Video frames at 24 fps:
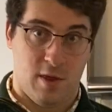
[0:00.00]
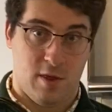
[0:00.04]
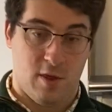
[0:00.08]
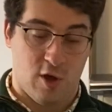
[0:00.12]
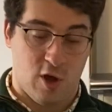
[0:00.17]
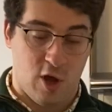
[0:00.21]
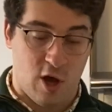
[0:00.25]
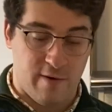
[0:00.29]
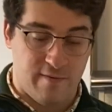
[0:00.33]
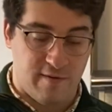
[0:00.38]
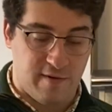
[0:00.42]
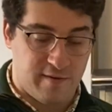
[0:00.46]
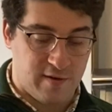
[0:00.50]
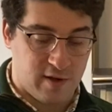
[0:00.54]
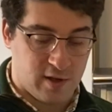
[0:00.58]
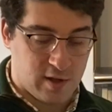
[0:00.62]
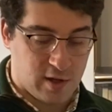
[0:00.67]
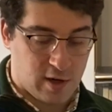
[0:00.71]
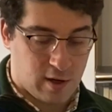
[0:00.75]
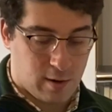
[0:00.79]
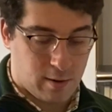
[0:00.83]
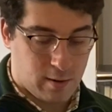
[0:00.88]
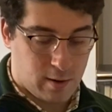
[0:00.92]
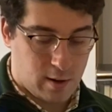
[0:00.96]
the coffee
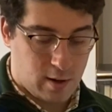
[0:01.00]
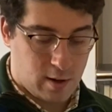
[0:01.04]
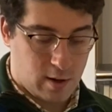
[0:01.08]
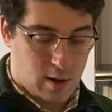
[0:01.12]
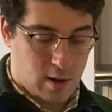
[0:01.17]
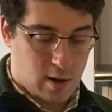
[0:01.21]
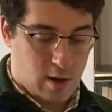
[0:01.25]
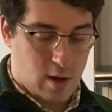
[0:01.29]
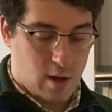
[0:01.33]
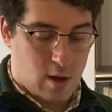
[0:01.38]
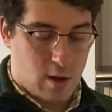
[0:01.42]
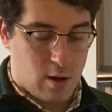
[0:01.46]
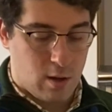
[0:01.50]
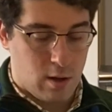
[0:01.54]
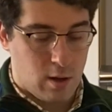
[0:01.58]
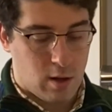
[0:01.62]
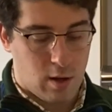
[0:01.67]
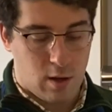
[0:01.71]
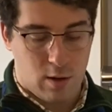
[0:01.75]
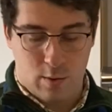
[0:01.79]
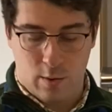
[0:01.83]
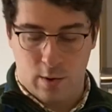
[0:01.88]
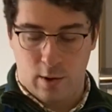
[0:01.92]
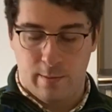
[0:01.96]
filter.
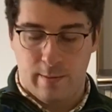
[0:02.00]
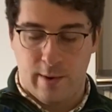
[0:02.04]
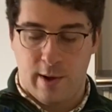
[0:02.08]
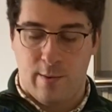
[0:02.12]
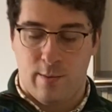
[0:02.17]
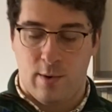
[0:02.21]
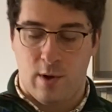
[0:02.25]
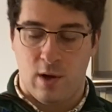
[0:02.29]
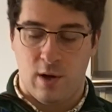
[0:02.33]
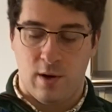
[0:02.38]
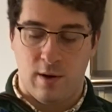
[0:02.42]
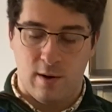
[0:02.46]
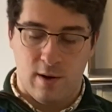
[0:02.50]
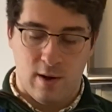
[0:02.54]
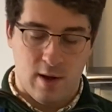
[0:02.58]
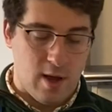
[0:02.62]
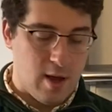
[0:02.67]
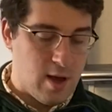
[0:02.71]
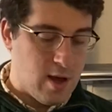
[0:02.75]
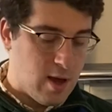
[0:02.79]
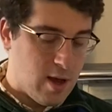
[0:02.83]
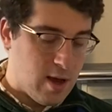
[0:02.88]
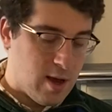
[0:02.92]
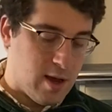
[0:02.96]
Go one by one
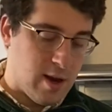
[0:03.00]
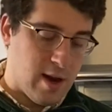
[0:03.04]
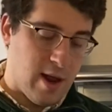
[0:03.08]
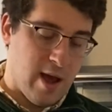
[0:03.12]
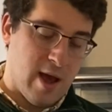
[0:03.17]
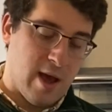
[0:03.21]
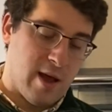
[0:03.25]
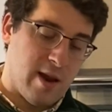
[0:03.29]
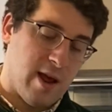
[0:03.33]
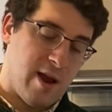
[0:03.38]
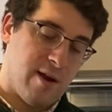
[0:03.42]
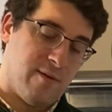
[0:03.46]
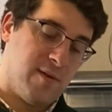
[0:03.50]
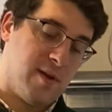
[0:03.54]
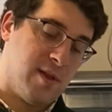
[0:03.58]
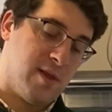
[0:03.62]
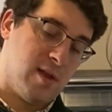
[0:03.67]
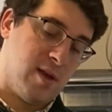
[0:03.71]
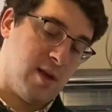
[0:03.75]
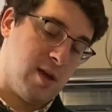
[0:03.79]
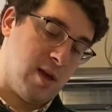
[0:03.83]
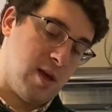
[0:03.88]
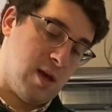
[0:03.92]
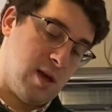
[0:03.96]
and add
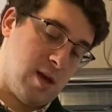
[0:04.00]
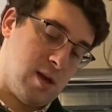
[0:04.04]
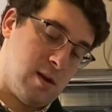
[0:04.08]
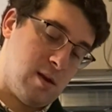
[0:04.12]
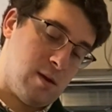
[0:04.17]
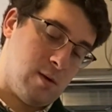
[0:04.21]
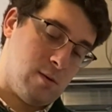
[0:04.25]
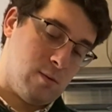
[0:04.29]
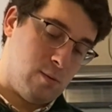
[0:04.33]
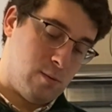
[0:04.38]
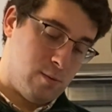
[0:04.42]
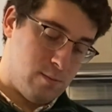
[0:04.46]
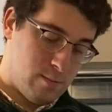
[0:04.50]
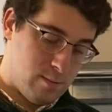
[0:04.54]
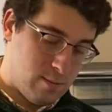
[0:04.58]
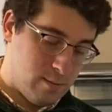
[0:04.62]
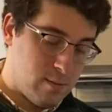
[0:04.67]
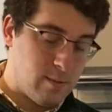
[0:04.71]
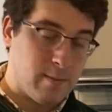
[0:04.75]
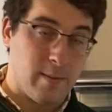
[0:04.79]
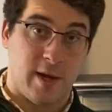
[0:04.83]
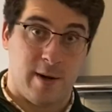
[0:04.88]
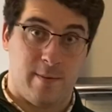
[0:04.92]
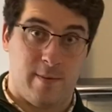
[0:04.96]
everything.
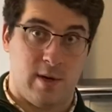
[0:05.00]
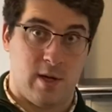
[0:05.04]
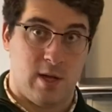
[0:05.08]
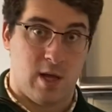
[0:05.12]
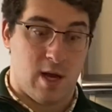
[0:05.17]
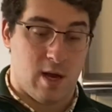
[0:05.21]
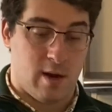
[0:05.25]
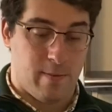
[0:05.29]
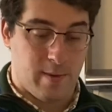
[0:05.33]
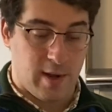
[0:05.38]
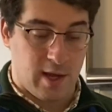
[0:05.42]
Might have been a lot of